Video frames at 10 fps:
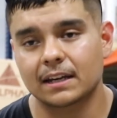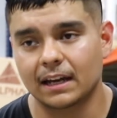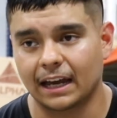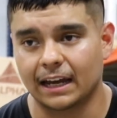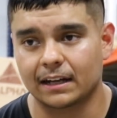
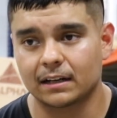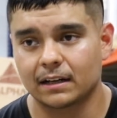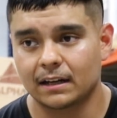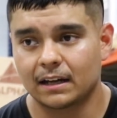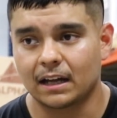And
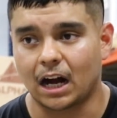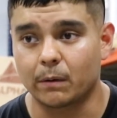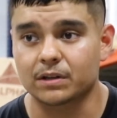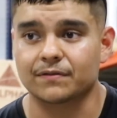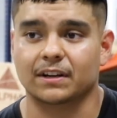I
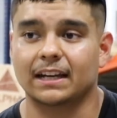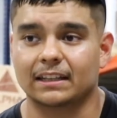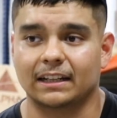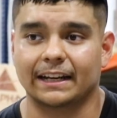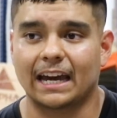always forget that,
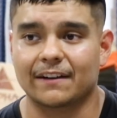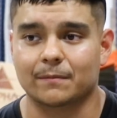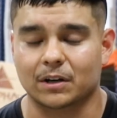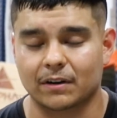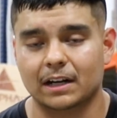like, hey, from
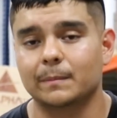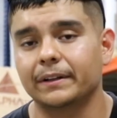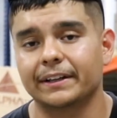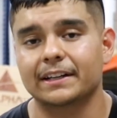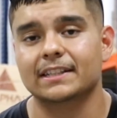a
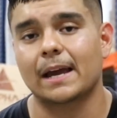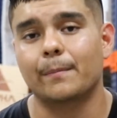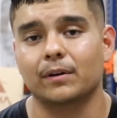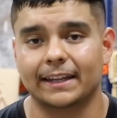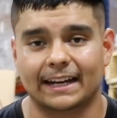credibility
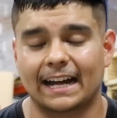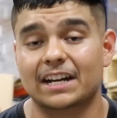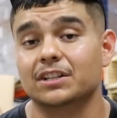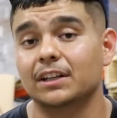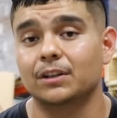standpoint, like, I
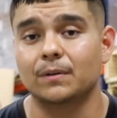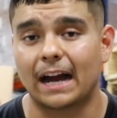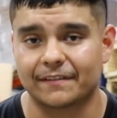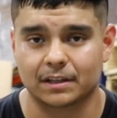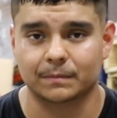actually do
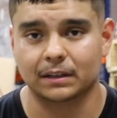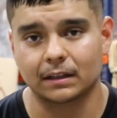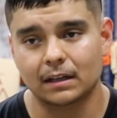have something.